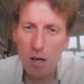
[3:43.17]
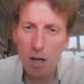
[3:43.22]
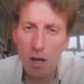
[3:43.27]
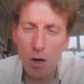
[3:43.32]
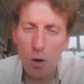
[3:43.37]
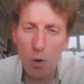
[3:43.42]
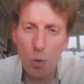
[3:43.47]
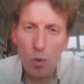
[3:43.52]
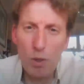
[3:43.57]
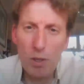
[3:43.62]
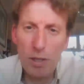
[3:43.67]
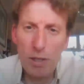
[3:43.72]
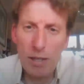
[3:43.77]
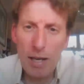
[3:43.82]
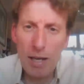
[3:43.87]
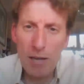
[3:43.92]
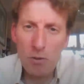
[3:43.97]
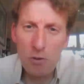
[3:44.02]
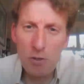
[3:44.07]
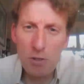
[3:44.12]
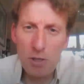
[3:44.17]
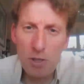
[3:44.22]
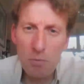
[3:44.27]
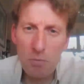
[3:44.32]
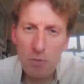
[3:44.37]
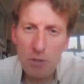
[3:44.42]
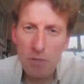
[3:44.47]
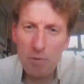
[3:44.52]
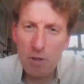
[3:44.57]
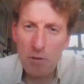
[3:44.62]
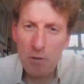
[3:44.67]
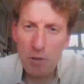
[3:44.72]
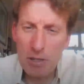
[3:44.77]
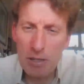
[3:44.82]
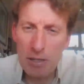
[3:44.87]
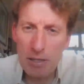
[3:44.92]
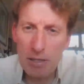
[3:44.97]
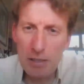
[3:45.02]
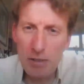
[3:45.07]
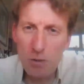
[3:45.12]
we can now do something very
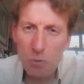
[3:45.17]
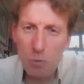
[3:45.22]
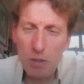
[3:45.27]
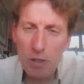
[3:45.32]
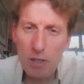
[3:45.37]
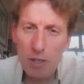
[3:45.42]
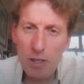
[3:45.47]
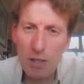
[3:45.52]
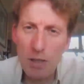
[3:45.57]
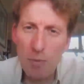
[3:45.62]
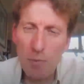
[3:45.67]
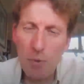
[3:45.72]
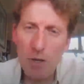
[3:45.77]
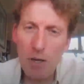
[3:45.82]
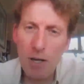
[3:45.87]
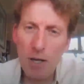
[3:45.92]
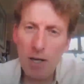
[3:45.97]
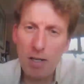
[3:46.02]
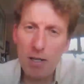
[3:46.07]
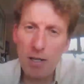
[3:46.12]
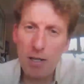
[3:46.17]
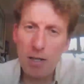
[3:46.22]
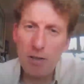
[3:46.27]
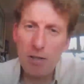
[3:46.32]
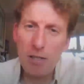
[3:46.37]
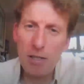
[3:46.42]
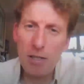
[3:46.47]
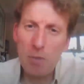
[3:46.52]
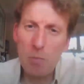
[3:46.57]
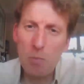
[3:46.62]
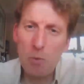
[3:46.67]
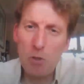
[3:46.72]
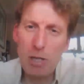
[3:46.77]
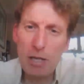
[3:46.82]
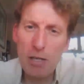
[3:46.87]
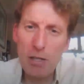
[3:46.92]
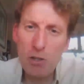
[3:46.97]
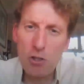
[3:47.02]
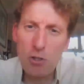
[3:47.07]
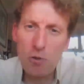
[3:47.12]
neat. We can apply the
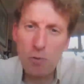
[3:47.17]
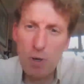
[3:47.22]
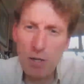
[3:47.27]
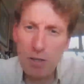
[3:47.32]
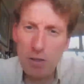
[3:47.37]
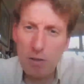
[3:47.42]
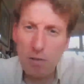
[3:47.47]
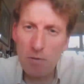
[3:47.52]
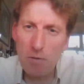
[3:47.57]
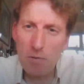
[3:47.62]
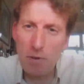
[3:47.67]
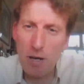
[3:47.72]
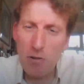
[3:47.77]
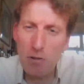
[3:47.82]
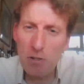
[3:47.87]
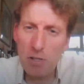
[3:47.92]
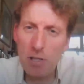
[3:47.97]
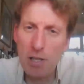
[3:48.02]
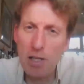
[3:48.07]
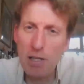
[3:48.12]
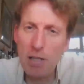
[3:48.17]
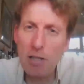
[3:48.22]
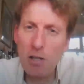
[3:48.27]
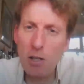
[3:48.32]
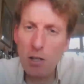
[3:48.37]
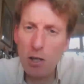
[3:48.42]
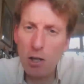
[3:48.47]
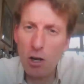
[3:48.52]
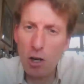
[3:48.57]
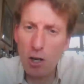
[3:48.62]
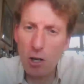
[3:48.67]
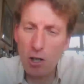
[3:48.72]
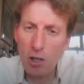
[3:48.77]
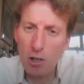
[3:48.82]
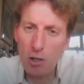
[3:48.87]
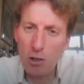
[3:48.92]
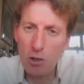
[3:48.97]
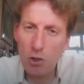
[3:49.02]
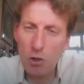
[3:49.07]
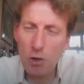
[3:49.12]
mutation rate of the virus like a clock
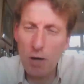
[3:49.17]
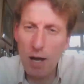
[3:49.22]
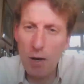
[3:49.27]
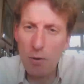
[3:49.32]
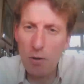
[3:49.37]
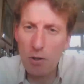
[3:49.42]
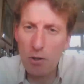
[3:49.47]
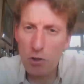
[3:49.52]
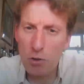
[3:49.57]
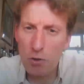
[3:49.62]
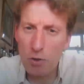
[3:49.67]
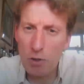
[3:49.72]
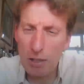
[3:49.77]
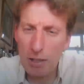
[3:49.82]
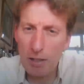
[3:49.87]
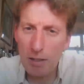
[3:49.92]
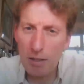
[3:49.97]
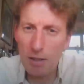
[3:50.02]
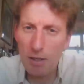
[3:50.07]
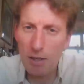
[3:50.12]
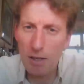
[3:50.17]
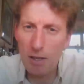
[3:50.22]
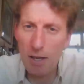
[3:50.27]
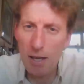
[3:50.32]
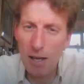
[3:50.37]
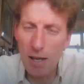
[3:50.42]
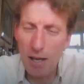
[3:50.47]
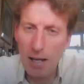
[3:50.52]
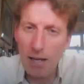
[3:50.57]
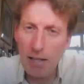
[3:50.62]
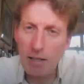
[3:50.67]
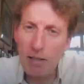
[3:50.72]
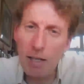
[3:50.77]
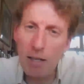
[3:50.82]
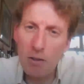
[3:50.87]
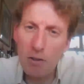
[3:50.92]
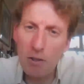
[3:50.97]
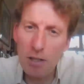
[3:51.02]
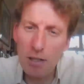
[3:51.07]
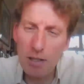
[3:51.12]
to our tree and
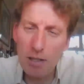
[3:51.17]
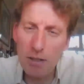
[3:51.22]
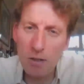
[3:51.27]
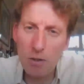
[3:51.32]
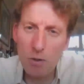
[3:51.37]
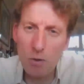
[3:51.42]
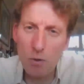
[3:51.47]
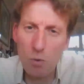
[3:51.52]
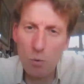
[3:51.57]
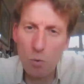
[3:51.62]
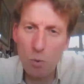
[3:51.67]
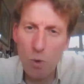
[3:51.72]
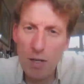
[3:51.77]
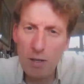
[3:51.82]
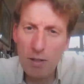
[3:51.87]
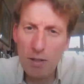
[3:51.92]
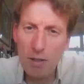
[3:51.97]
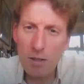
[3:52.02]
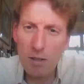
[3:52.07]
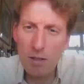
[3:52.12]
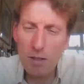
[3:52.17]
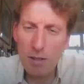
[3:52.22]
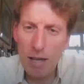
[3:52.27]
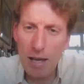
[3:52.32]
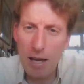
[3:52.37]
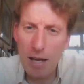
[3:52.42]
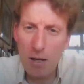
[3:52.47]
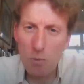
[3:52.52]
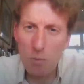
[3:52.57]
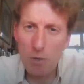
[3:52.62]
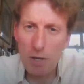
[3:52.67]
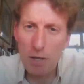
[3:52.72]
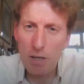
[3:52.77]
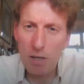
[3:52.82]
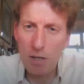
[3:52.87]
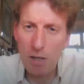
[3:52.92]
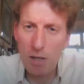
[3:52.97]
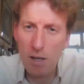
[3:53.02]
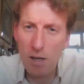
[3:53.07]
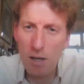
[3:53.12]
calculate when the outbreak
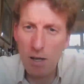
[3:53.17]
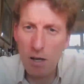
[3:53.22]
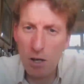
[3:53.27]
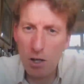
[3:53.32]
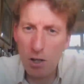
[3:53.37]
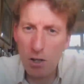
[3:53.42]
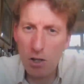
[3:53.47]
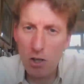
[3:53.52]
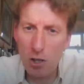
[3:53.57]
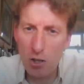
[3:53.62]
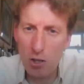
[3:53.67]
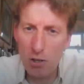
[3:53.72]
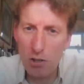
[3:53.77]
occurred.